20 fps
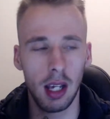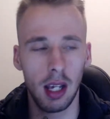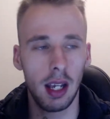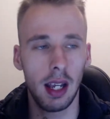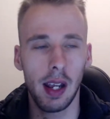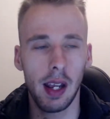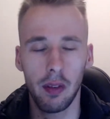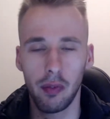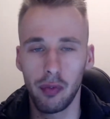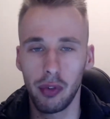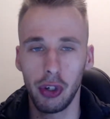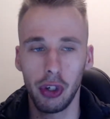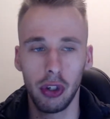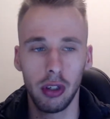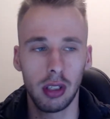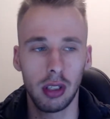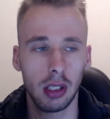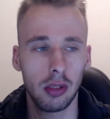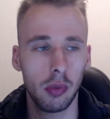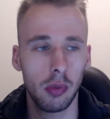If you
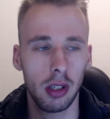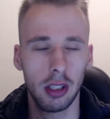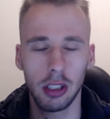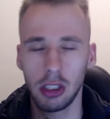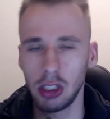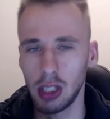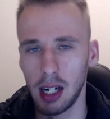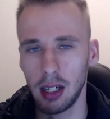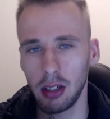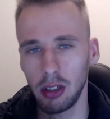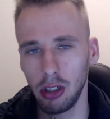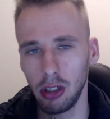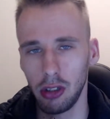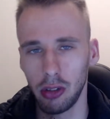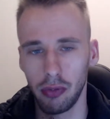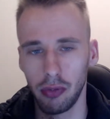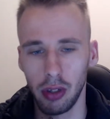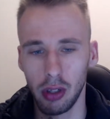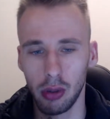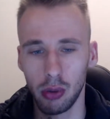just want to chat to your
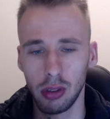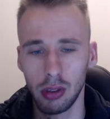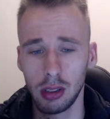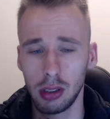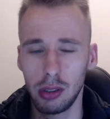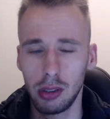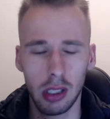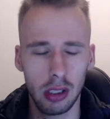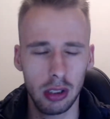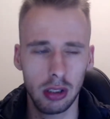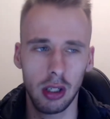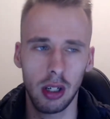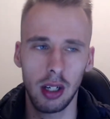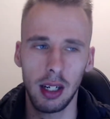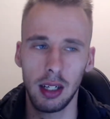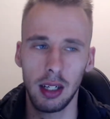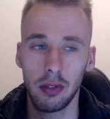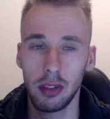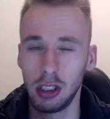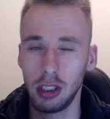viewers, just go in
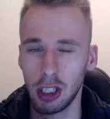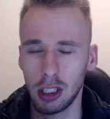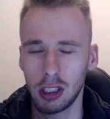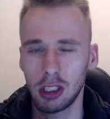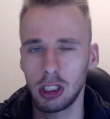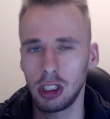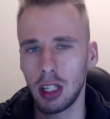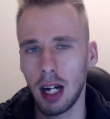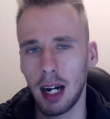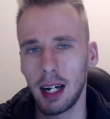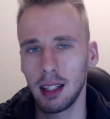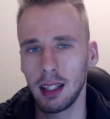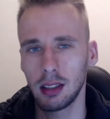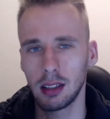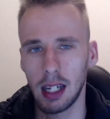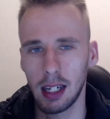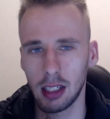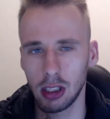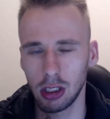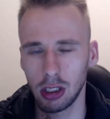the just chatting
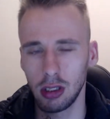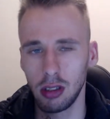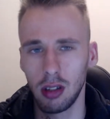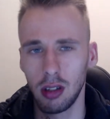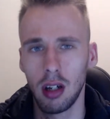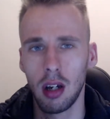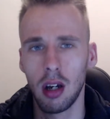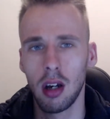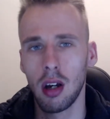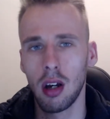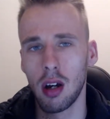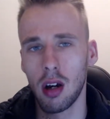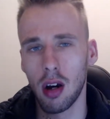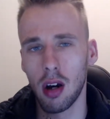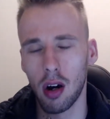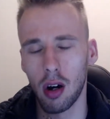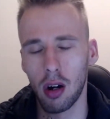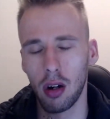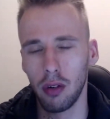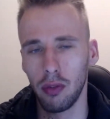section
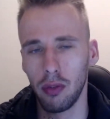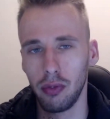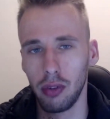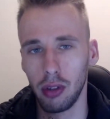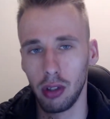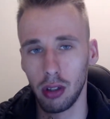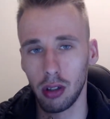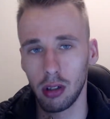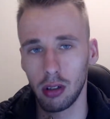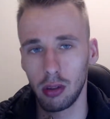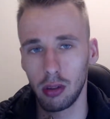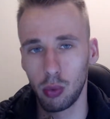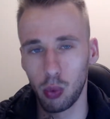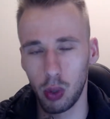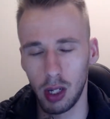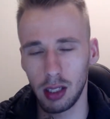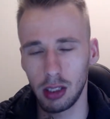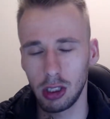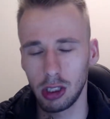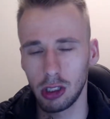of
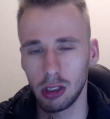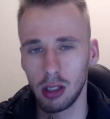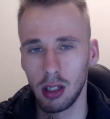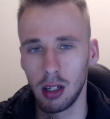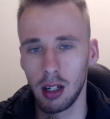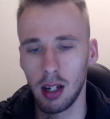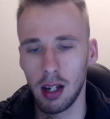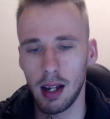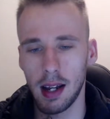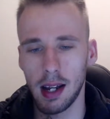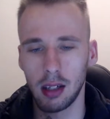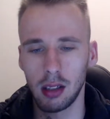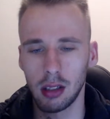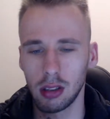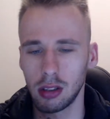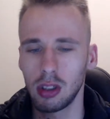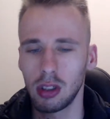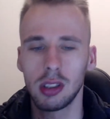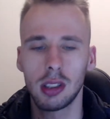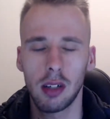Twitch and just
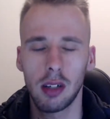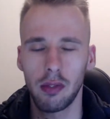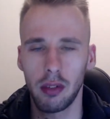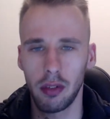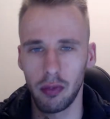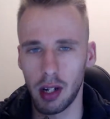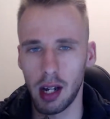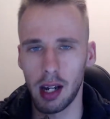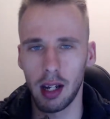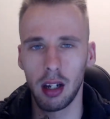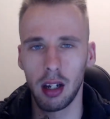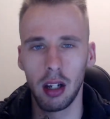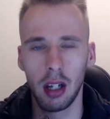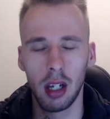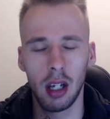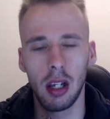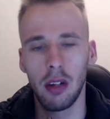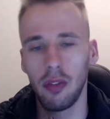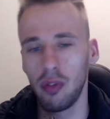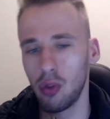do something there.
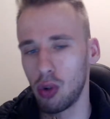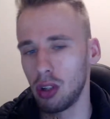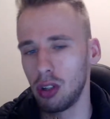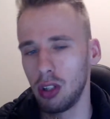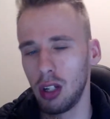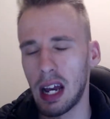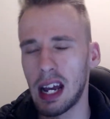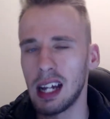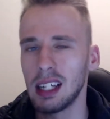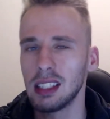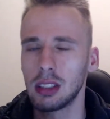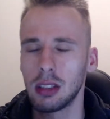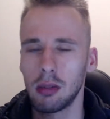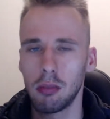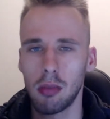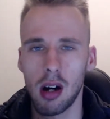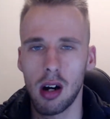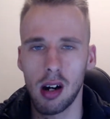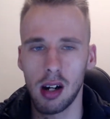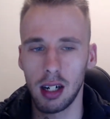If you want to do
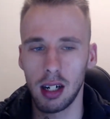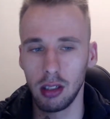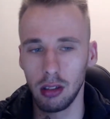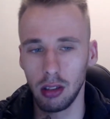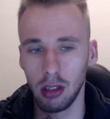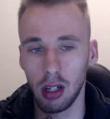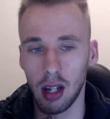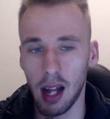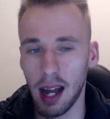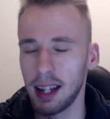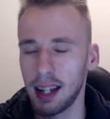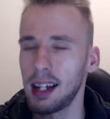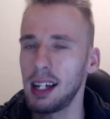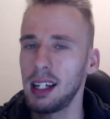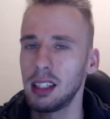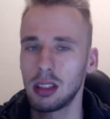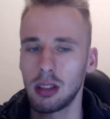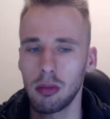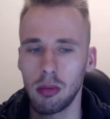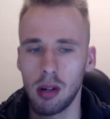ASMR and you like
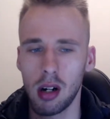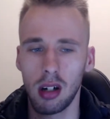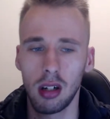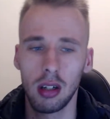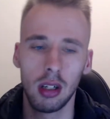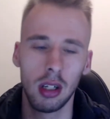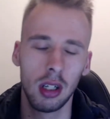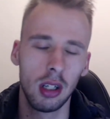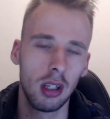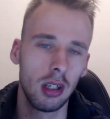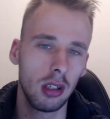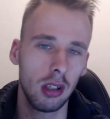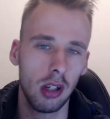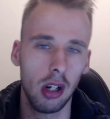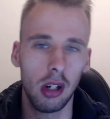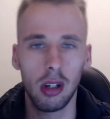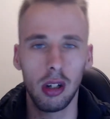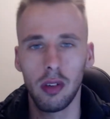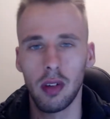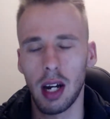ASMR, go
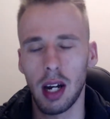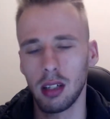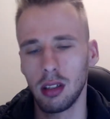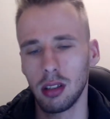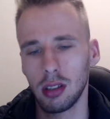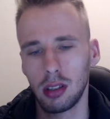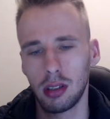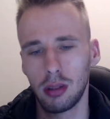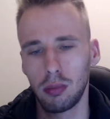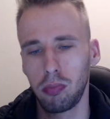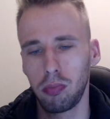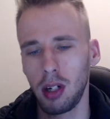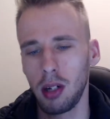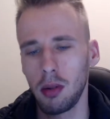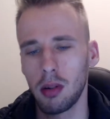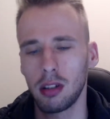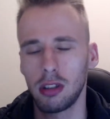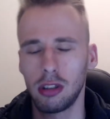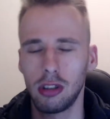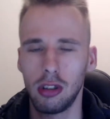do that. Just pretty
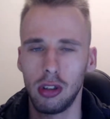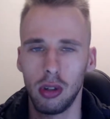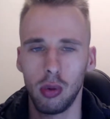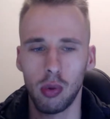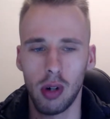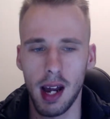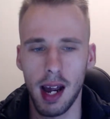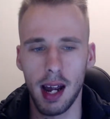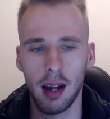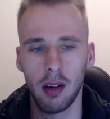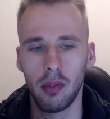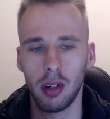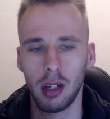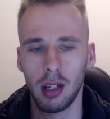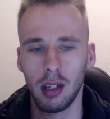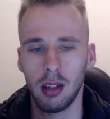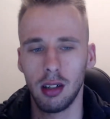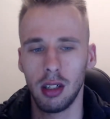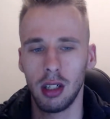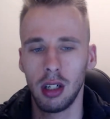much do
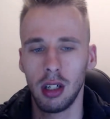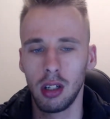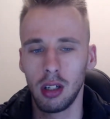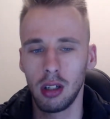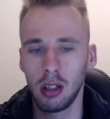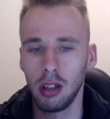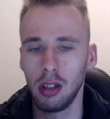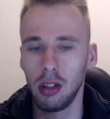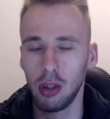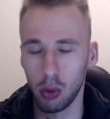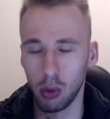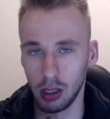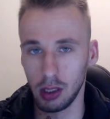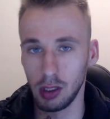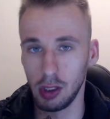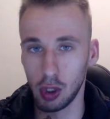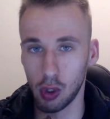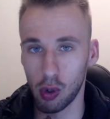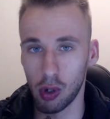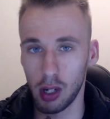whatever you
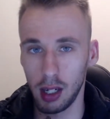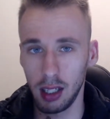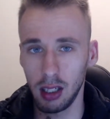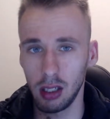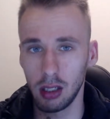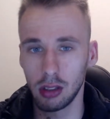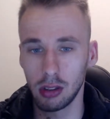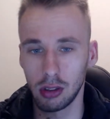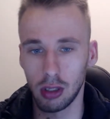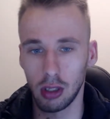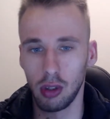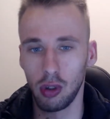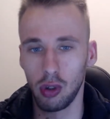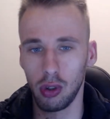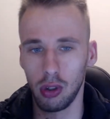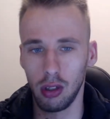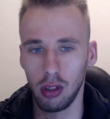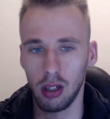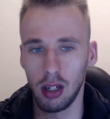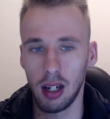enjoy. So
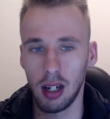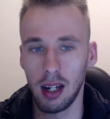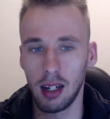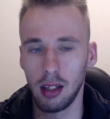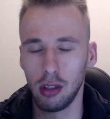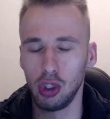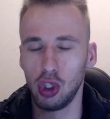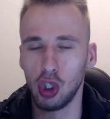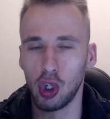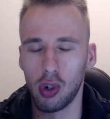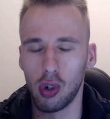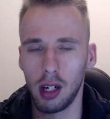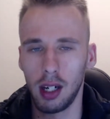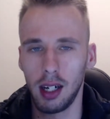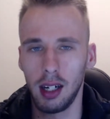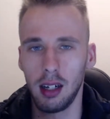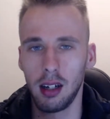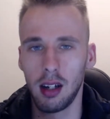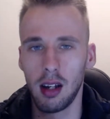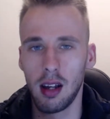you
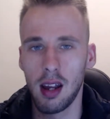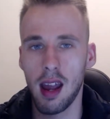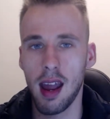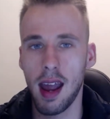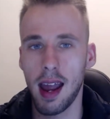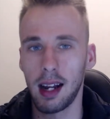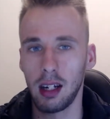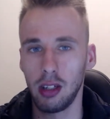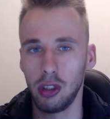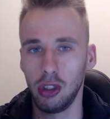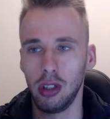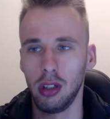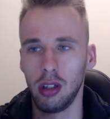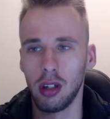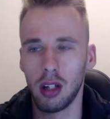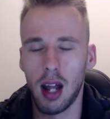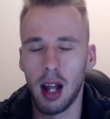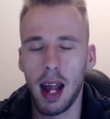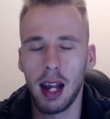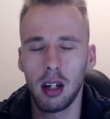enjoy and you
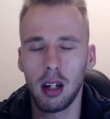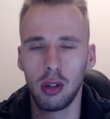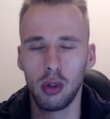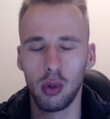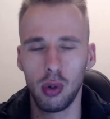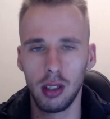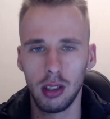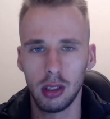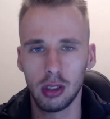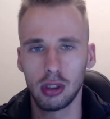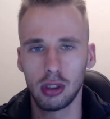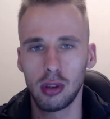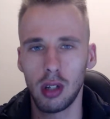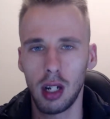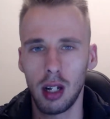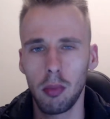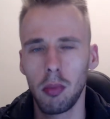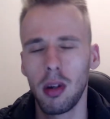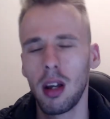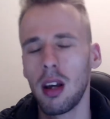like doing your
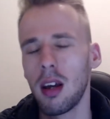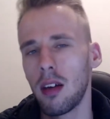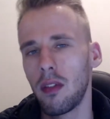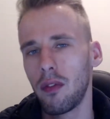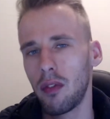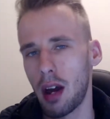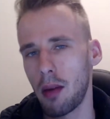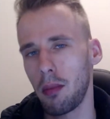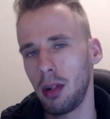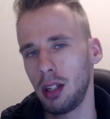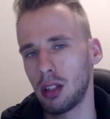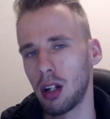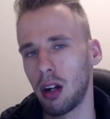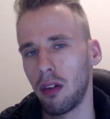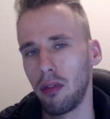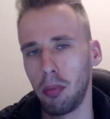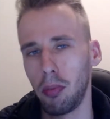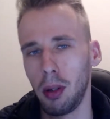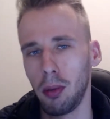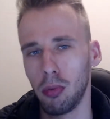stream, that means other
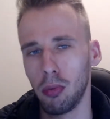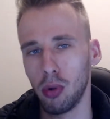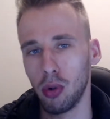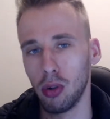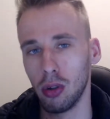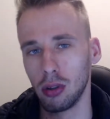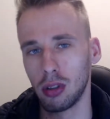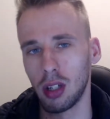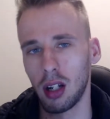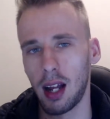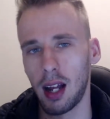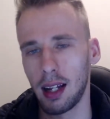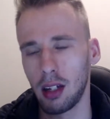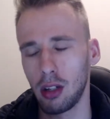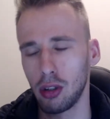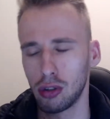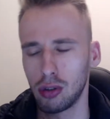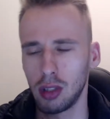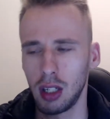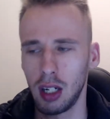people also like your
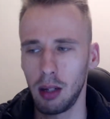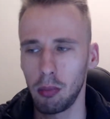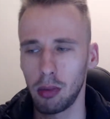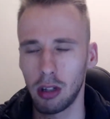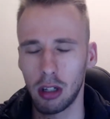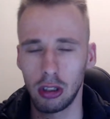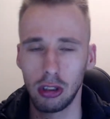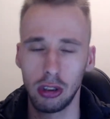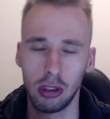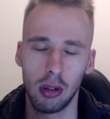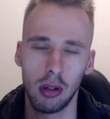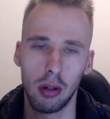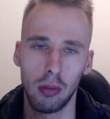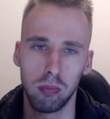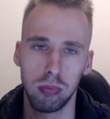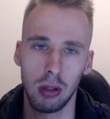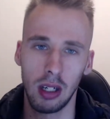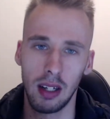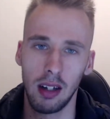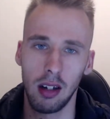stream, because you're
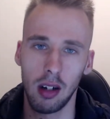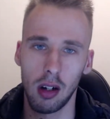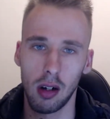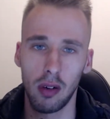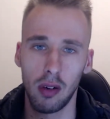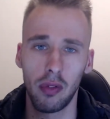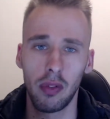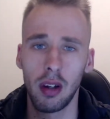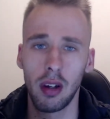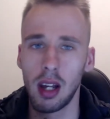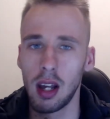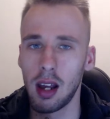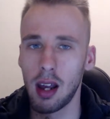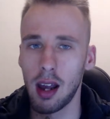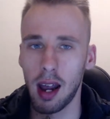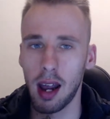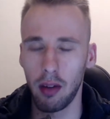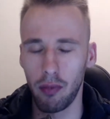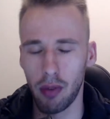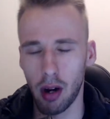bringing off
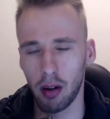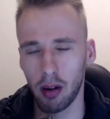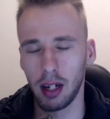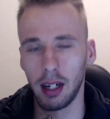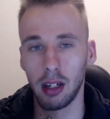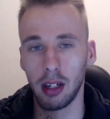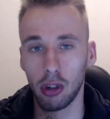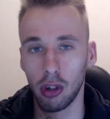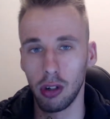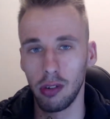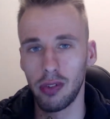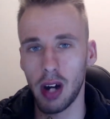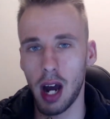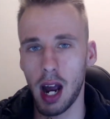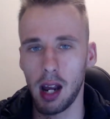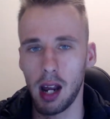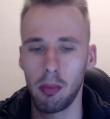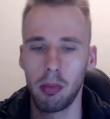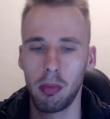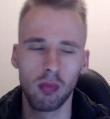a very good vibe.